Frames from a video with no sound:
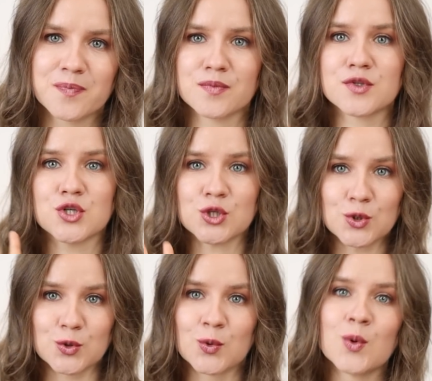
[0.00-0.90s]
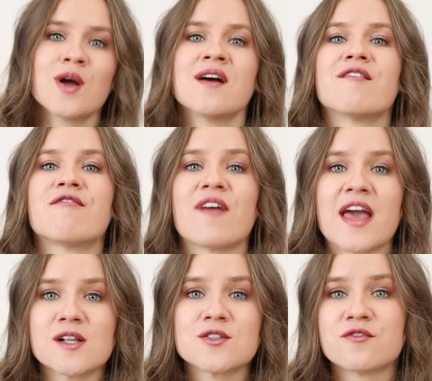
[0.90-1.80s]
2.
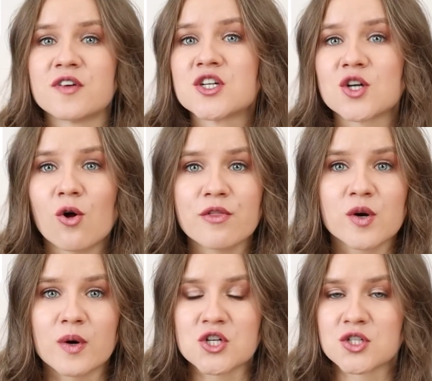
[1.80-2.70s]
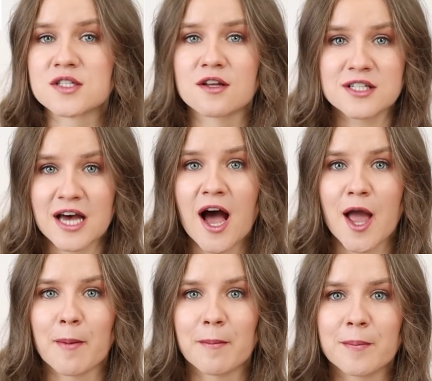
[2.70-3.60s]
Fail to finish all the questions on
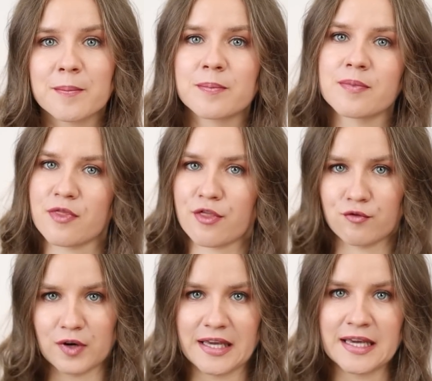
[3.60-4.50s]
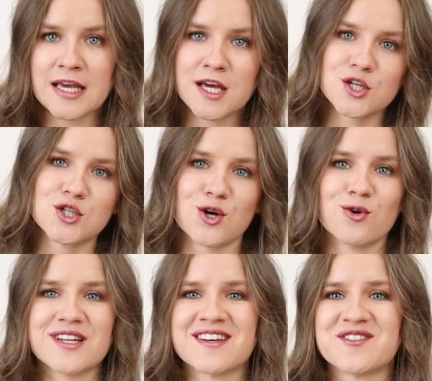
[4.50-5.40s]
time, 3. Don't
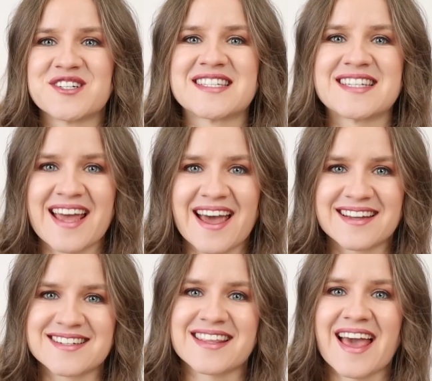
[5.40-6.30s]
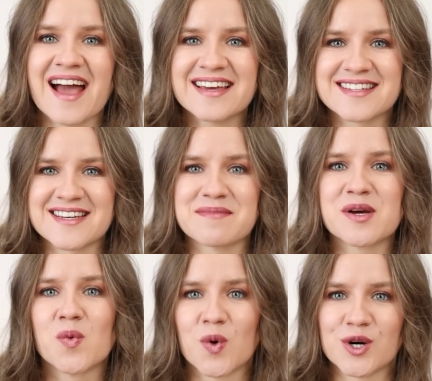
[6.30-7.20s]
understand the academic
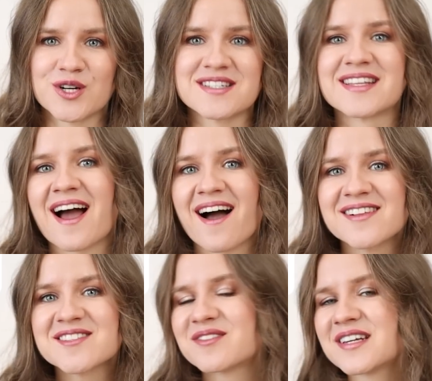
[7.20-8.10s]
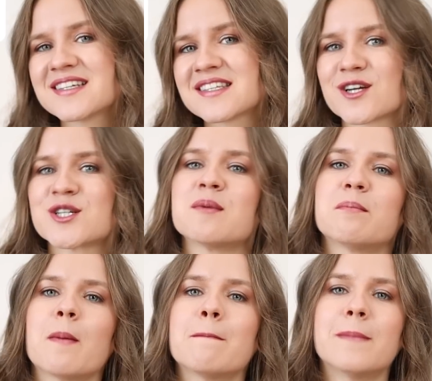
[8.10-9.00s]
words the IELTS reading section
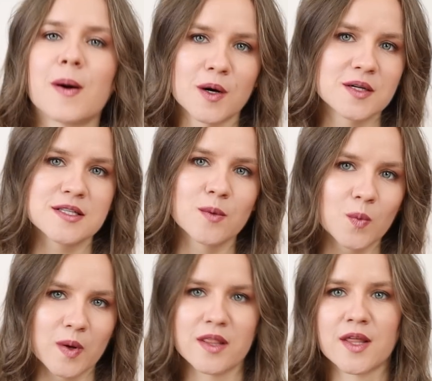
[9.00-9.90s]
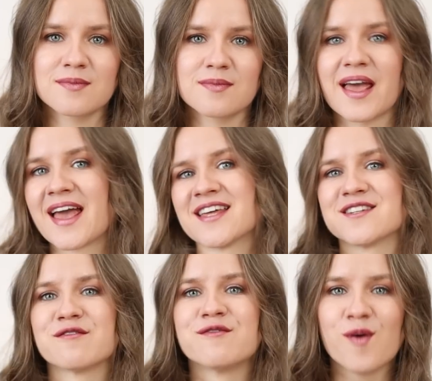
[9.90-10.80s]
bombards them with, and
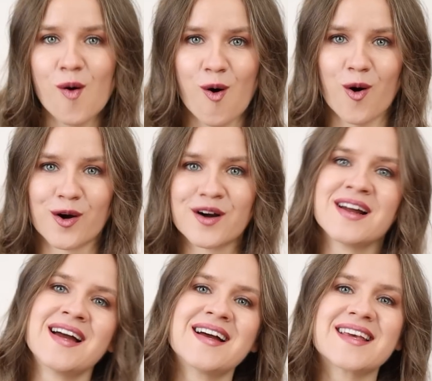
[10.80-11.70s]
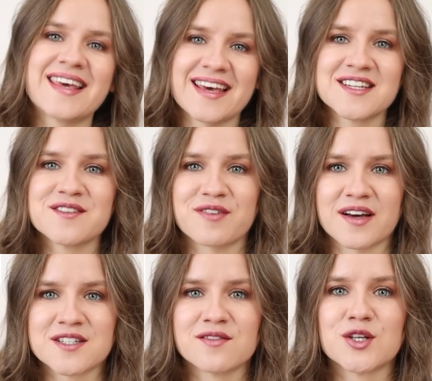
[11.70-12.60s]
4. Can't
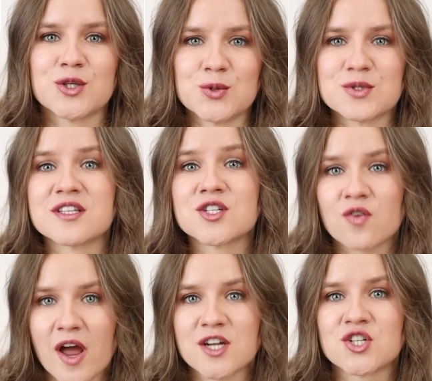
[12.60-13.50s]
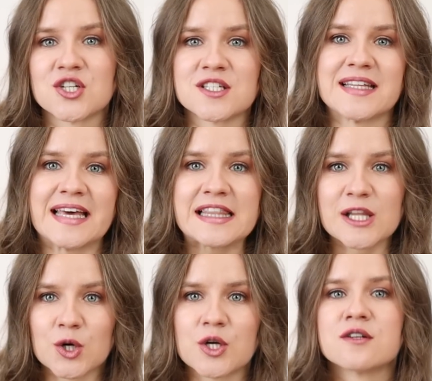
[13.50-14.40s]
effectively use the strategies they
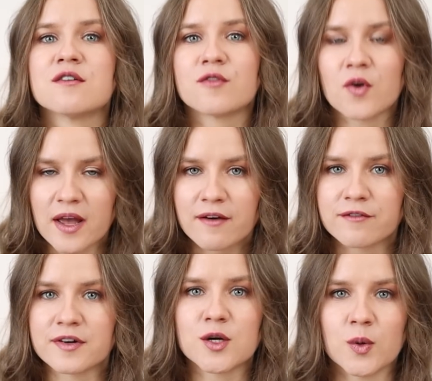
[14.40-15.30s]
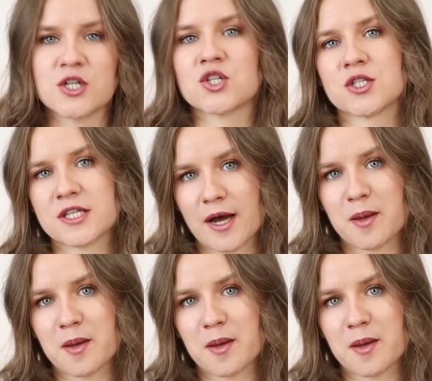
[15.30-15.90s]
learned for every question type.